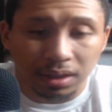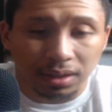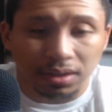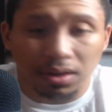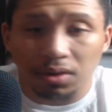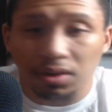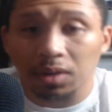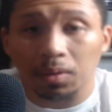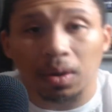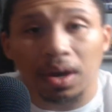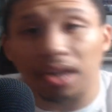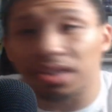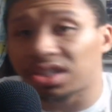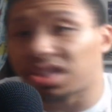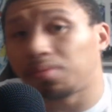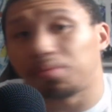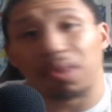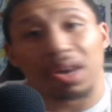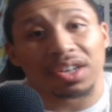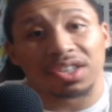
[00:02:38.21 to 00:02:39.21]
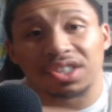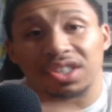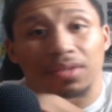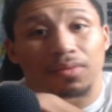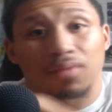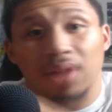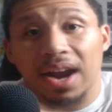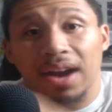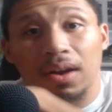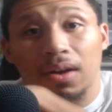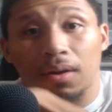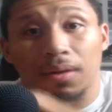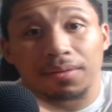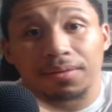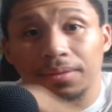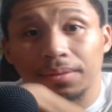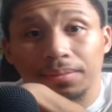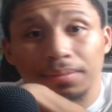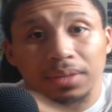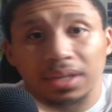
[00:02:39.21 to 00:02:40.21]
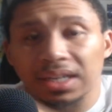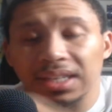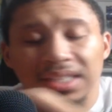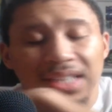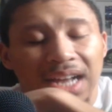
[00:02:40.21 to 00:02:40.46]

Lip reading: Tokiwa just brushed it right off. He's